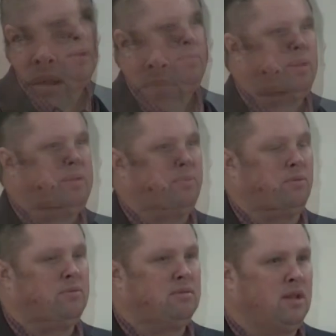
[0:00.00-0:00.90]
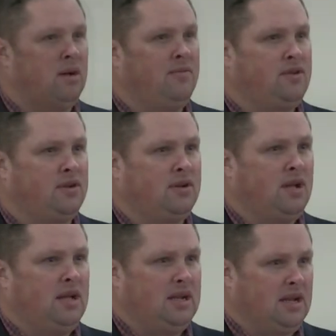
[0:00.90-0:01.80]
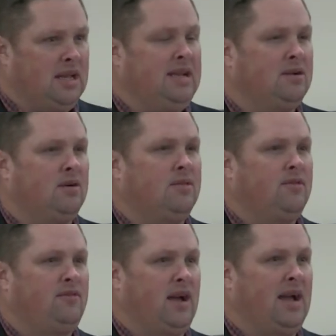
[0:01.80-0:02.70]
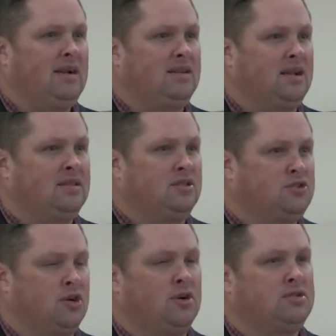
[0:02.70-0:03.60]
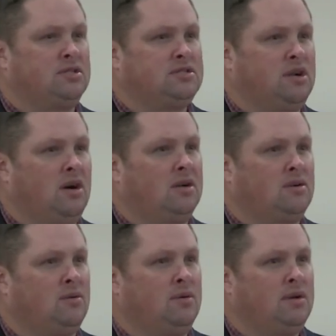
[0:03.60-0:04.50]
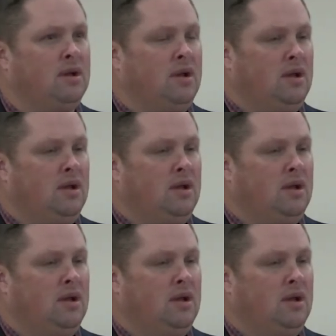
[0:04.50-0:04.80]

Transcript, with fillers: people love to lean on the fact that the church is not going